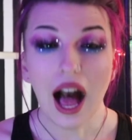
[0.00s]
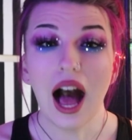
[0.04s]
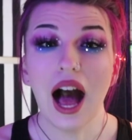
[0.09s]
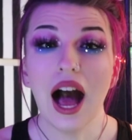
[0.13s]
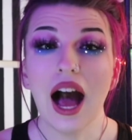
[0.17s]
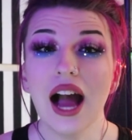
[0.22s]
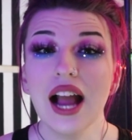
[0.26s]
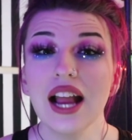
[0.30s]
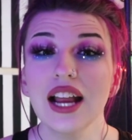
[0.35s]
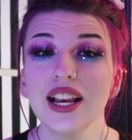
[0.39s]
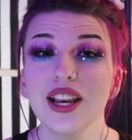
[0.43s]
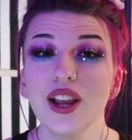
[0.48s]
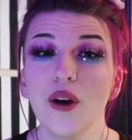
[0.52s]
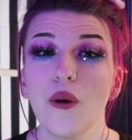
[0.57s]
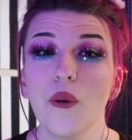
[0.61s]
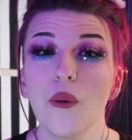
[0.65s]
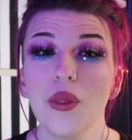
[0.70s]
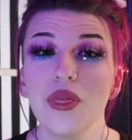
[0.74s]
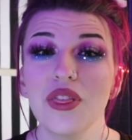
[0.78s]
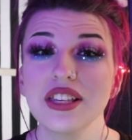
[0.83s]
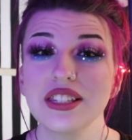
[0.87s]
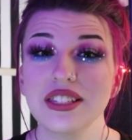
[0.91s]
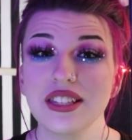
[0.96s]
I
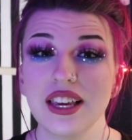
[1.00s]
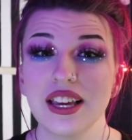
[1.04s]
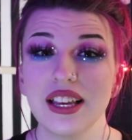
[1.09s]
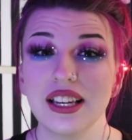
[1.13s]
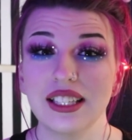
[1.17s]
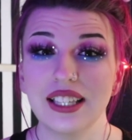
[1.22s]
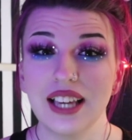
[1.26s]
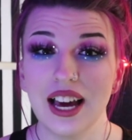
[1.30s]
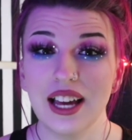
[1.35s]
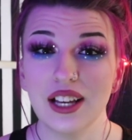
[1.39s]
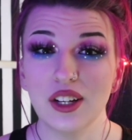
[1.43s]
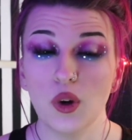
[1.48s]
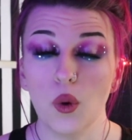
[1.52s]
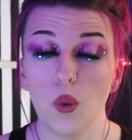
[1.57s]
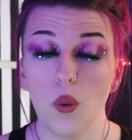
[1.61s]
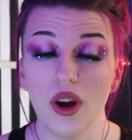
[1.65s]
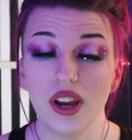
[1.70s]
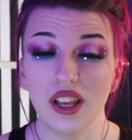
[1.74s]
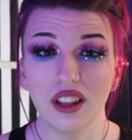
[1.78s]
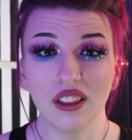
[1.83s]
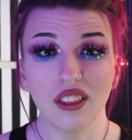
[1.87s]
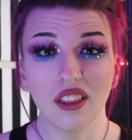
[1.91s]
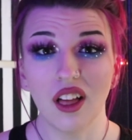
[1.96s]
know this can get
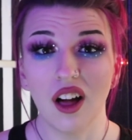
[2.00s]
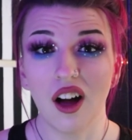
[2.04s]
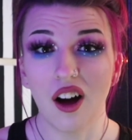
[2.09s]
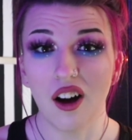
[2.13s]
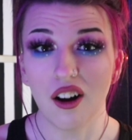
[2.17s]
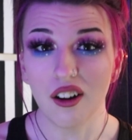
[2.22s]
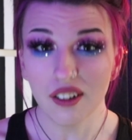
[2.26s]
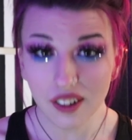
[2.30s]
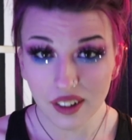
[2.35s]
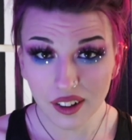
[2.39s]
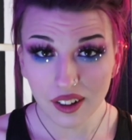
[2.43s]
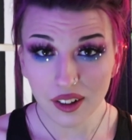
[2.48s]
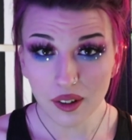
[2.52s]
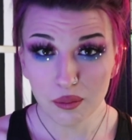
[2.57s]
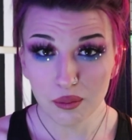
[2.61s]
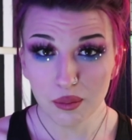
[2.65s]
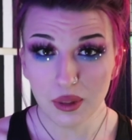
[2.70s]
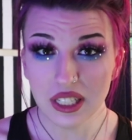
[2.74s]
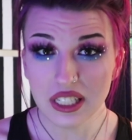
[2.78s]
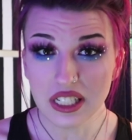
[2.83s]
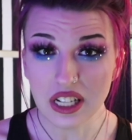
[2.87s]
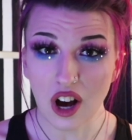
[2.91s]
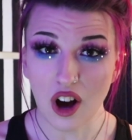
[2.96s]
quite long,
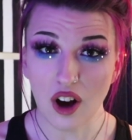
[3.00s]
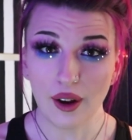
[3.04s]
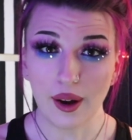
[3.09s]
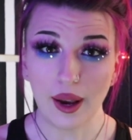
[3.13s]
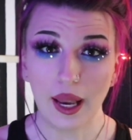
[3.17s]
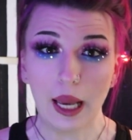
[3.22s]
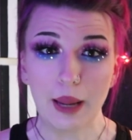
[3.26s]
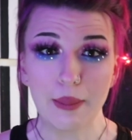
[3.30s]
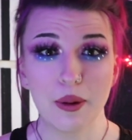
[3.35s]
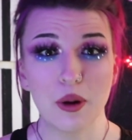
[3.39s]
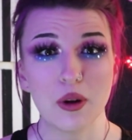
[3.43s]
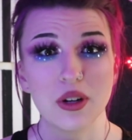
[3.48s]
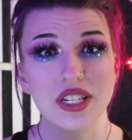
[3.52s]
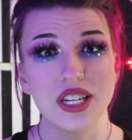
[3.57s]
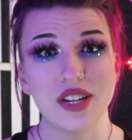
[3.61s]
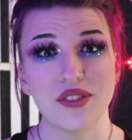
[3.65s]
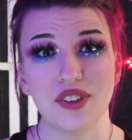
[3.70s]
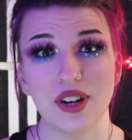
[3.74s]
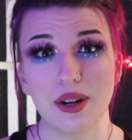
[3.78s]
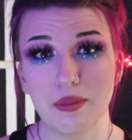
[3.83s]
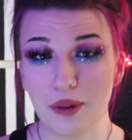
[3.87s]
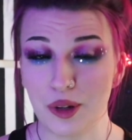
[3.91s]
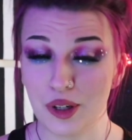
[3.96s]
me talking about
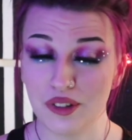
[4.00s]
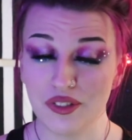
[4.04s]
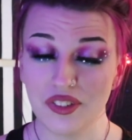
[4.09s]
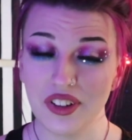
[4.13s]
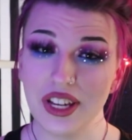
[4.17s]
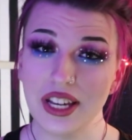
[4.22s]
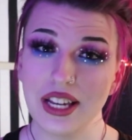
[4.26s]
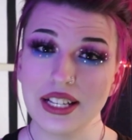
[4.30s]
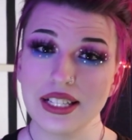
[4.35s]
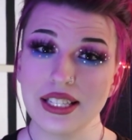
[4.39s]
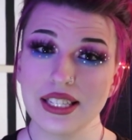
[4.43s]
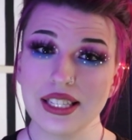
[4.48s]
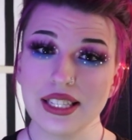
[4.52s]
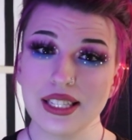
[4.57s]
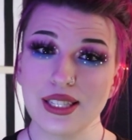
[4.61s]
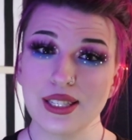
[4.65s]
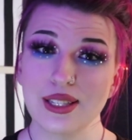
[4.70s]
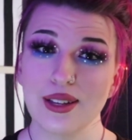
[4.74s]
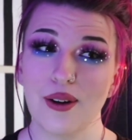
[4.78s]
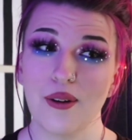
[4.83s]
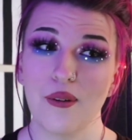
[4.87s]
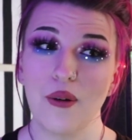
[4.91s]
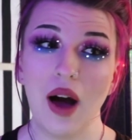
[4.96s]
different movies,
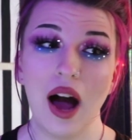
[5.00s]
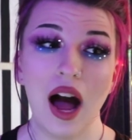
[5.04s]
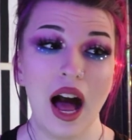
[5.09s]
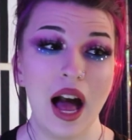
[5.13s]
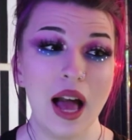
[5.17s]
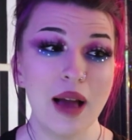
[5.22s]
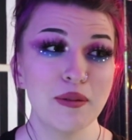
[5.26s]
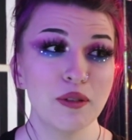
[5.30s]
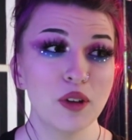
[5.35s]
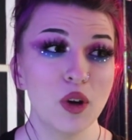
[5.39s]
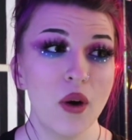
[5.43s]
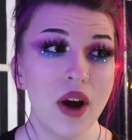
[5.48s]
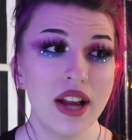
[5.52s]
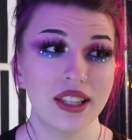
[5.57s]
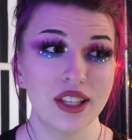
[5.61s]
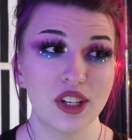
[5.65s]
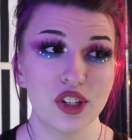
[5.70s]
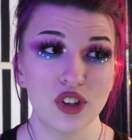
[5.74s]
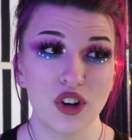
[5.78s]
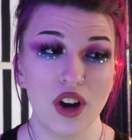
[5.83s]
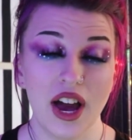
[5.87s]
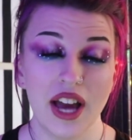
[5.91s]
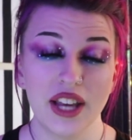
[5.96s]
so I'm going
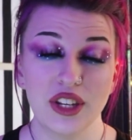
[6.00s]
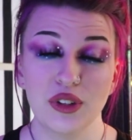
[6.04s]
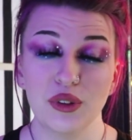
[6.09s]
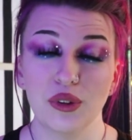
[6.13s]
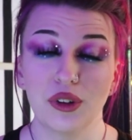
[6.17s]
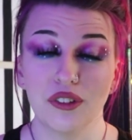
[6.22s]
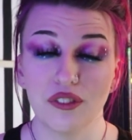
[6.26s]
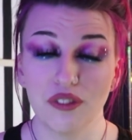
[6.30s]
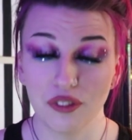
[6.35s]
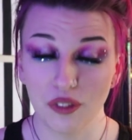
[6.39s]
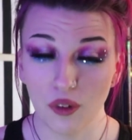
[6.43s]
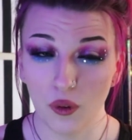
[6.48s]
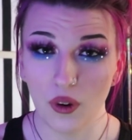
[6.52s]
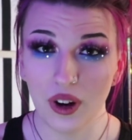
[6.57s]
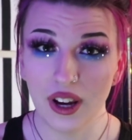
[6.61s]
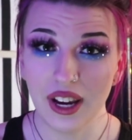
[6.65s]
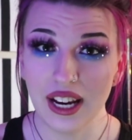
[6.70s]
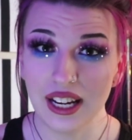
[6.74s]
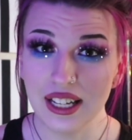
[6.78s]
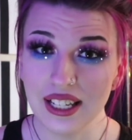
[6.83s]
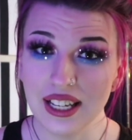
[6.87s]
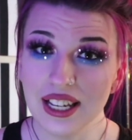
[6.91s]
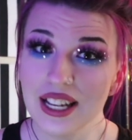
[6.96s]
to try to
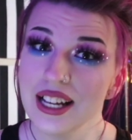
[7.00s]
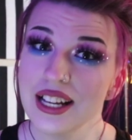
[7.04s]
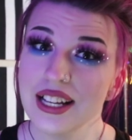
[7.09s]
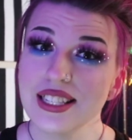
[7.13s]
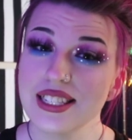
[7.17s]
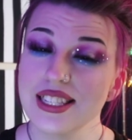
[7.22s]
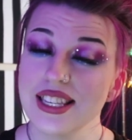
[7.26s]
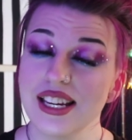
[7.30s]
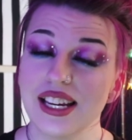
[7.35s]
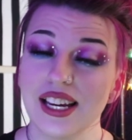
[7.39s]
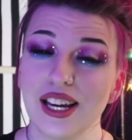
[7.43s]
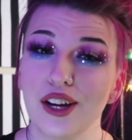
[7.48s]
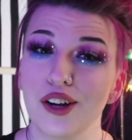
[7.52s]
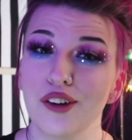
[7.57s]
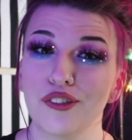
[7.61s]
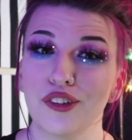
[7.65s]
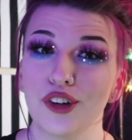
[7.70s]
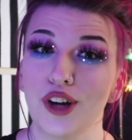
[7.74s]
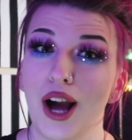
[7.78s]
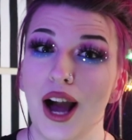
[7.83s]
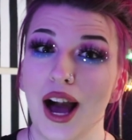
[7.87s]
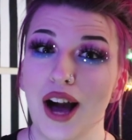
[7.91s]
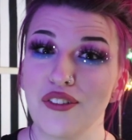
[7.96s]
avoid sitting here
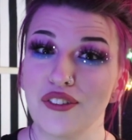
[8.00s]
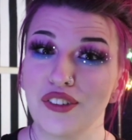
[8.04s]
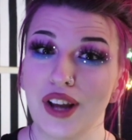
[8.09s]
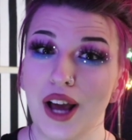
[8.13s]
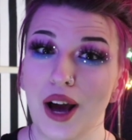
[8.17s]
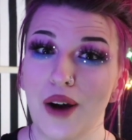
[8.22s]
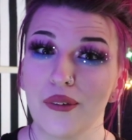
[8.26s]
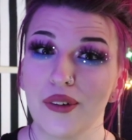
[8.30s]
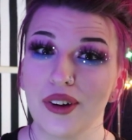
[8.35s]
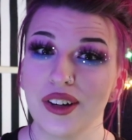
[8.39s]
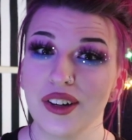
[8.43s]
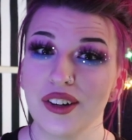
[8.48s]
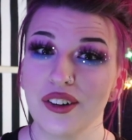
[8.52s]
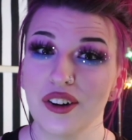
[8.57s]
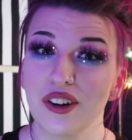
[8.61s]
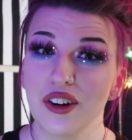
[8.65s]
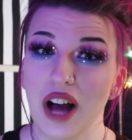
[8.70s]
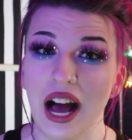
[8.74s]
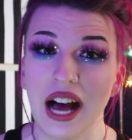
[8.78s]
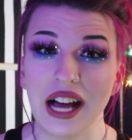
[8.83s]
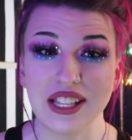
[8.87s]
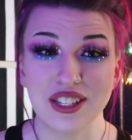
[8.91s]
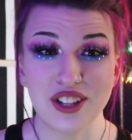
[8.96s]
for half an hour
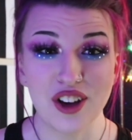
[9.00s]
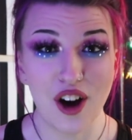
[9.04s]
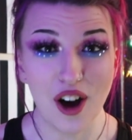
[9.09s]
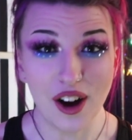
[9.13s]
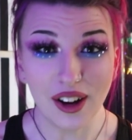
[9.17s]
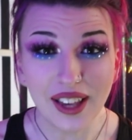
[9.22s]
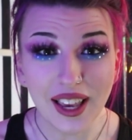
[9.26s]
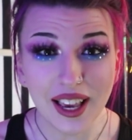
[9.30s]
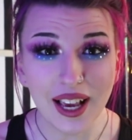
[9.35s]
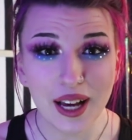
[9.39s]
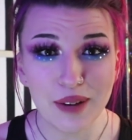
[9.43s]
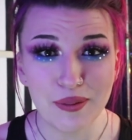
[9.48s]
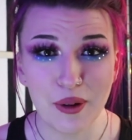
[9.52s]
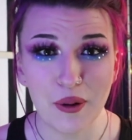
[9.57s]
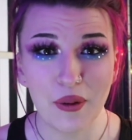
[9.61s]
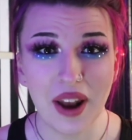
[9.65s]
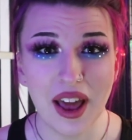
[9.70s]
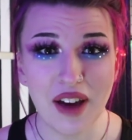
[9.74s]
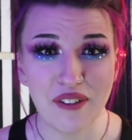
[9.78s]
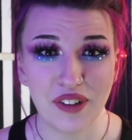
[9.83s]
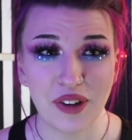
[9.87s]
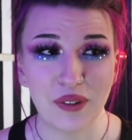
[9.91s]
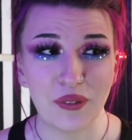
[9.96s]
talking about
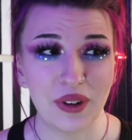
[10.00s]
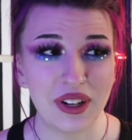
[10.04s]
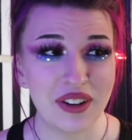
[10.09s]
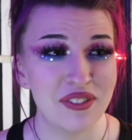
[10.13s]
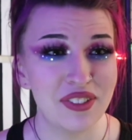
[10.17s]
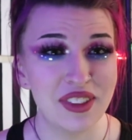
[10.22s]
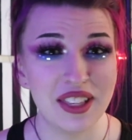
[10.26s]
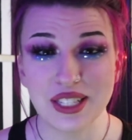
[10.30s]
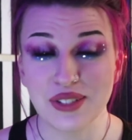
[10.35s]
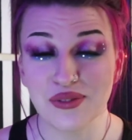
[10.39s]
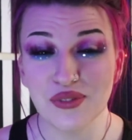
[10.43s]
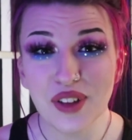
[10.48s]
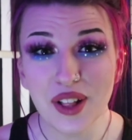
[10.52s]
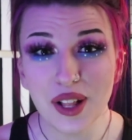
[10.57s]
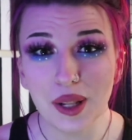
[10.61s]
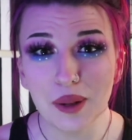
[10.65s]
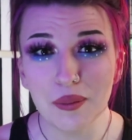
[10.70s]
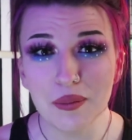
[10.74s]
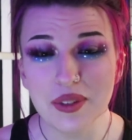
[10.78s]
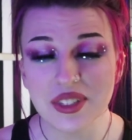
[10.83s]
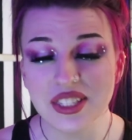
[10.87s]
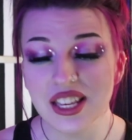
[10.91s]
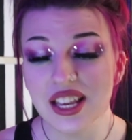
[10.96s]
every one of these
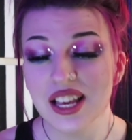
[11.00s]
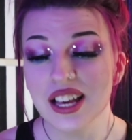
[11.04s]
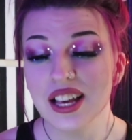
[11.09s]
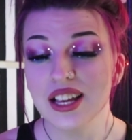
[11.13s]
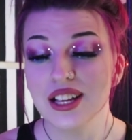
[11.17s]
films.